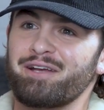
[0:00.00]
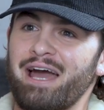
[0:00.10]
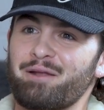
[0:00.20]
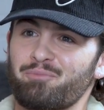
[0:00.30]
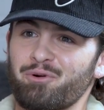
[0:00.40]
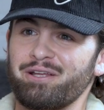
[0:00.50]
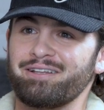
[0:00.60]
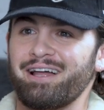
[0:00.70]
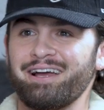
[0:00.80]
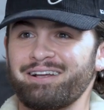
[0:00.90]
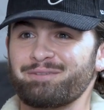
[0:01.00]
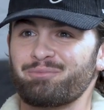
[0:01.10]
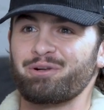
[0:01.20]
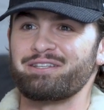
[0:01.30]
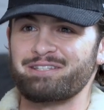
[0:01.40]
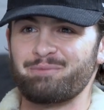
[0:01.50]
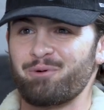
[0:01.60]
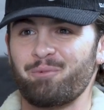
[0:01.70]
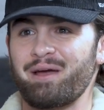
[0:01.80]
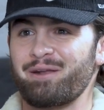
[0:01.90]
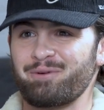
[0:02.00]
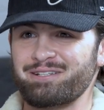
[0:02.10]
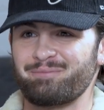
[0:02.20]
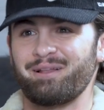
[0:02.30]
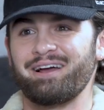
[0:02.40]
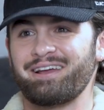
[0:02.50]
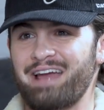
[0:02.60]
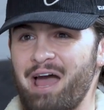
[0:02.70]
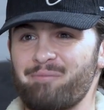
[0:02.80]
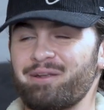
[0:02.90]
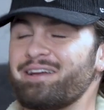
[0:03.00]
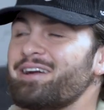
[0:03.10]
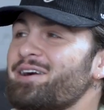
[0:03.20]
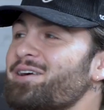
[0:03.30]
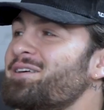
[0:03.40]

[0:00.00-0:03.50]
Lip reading: had it pretty simple, man, which I'm like happy to hear.